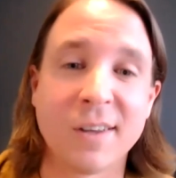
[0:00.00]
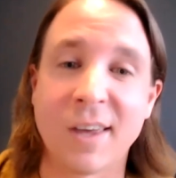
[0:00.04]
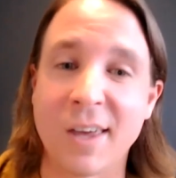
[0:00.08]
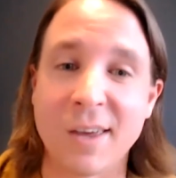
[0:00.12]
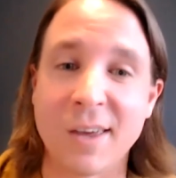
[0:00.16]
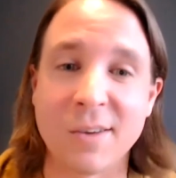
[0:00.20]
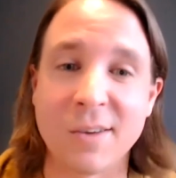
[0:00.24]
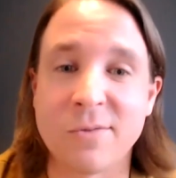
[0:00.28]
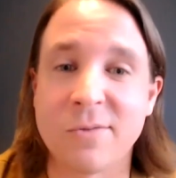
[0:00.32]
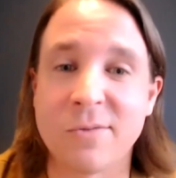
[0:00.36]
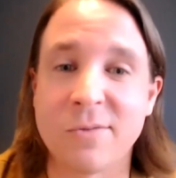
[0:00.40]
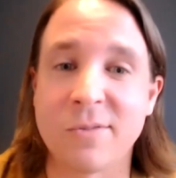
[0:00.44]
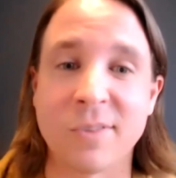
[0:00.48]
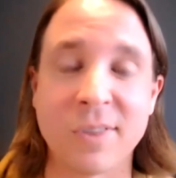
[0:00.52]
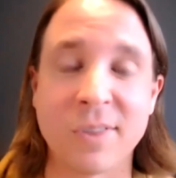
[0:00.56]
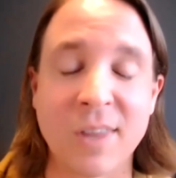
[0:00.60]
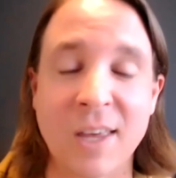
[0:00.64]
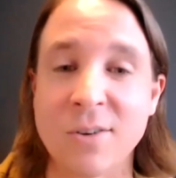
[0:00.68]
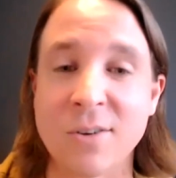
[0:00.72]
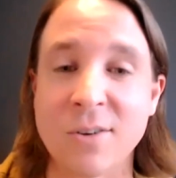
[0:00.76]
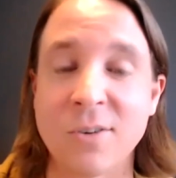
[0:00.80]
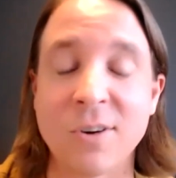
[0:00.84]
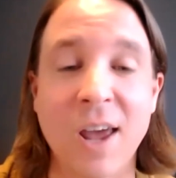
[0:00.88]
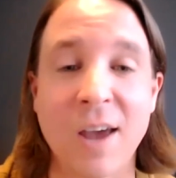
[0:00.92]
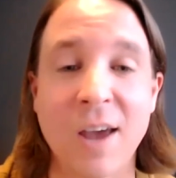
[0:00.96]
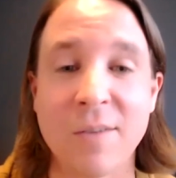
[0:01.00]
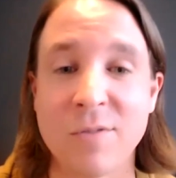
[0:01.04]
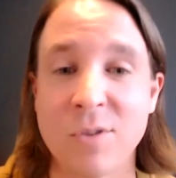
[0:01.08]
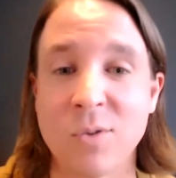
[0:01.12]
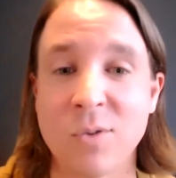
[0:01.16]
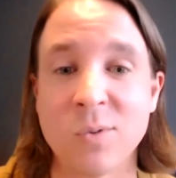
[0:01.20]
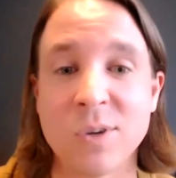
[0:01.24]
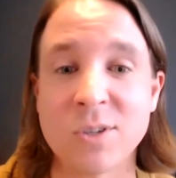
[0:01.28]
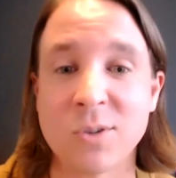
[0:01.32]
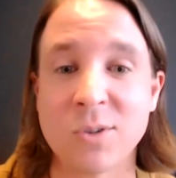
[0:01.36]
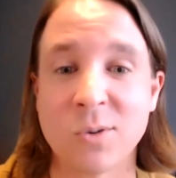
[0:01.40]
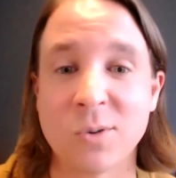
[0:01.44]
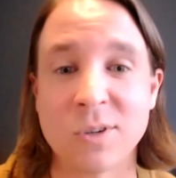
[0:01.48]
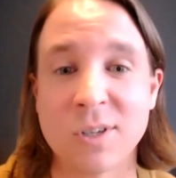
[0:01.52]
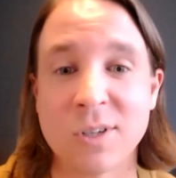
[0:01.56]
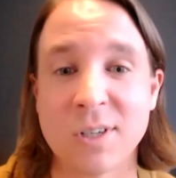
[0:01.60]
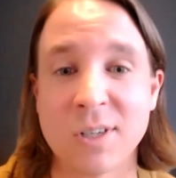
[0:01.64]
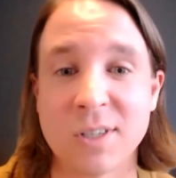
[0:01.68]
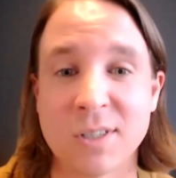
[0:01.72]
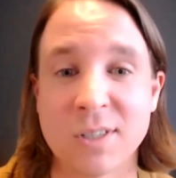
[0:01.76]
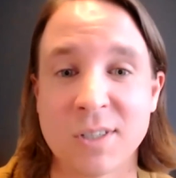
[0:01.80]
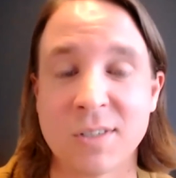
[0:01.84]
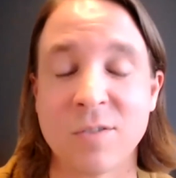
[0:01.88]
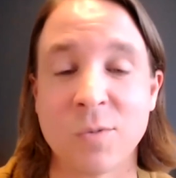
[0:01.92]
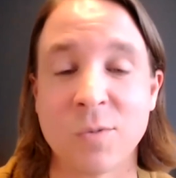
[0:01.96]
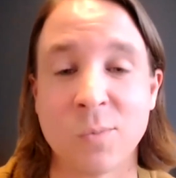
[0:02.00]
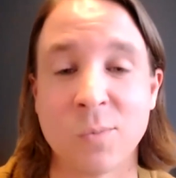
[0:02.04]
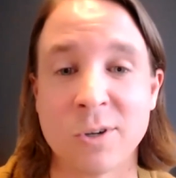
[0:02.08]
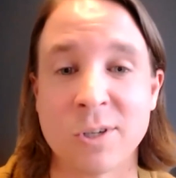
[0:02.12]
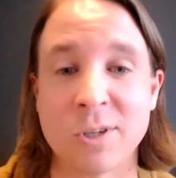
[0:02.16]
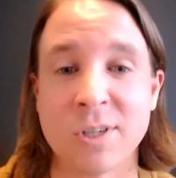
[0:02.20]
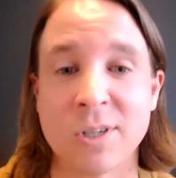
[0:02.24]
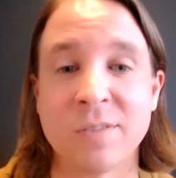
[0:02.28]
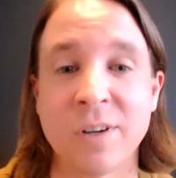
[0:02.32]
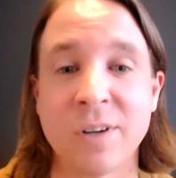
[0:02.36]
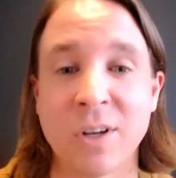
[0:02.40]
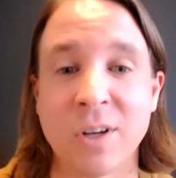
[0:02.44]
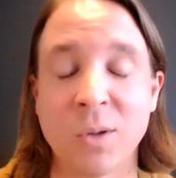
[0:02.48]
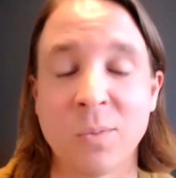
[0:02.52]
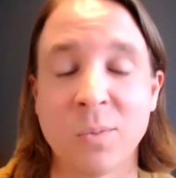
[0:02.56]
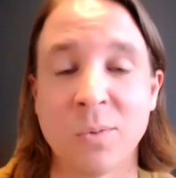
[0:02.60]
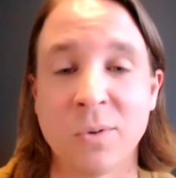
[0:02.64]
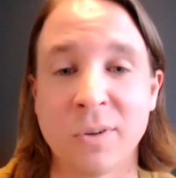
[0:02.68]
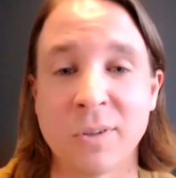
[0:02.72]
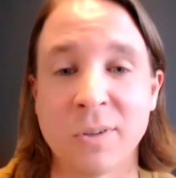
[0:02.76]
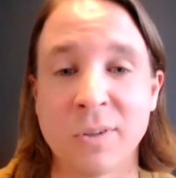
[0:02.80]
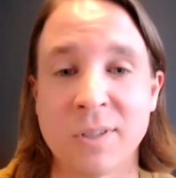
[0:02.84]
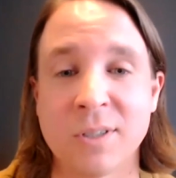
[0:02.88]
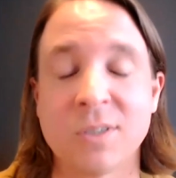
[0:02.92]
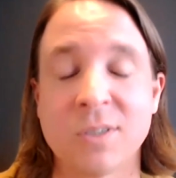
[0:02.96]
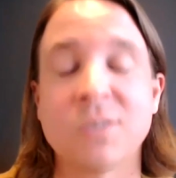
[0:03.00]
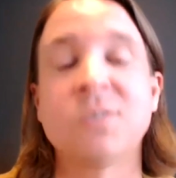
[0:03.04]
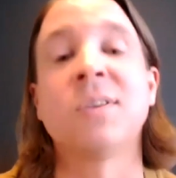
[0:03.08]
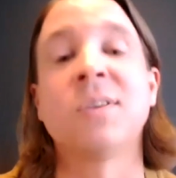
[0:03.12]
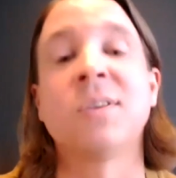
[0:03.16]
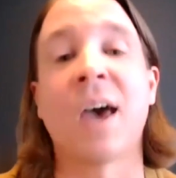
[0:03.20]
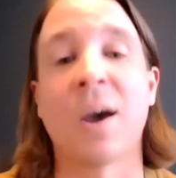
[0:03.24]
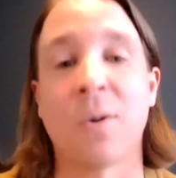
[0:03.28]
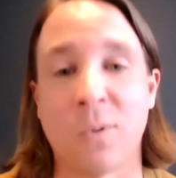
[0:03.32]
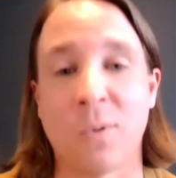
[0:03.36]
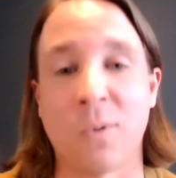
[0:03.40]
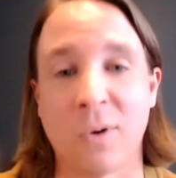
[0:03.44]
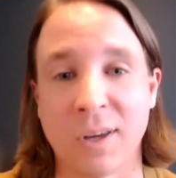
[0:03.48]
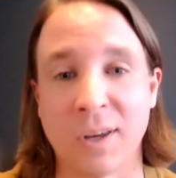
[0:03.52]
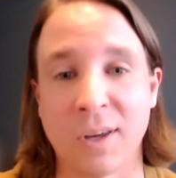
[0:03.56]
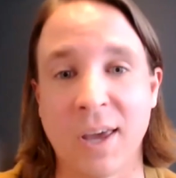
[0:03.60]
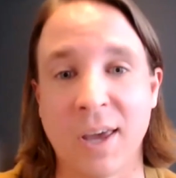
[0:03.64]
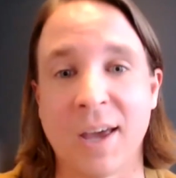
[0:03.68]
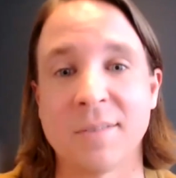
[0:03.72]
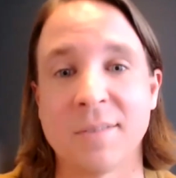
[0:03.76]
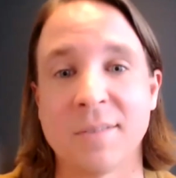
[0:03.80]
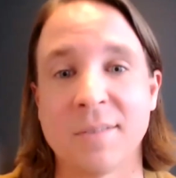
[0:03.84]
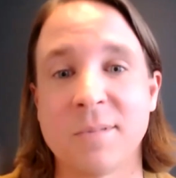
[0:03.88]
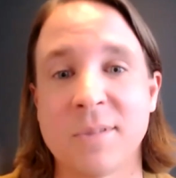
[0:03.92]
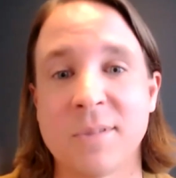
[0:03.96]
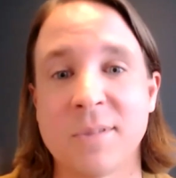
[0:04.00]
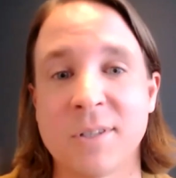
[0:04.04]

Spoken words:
if they don't have the resources or the person available to do that work yet.